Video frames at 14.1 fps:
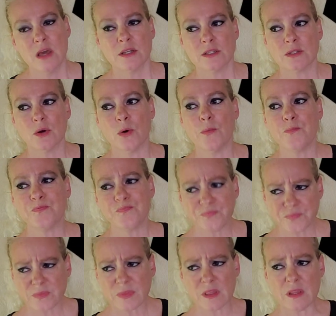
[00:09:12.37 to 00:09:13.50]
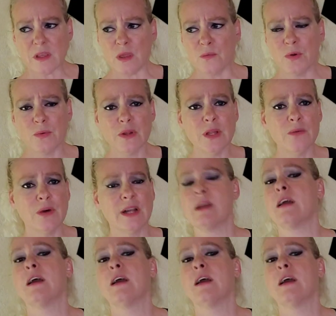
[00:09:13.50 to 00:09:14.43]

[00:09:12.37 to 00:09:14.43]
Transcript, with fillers: So we really want to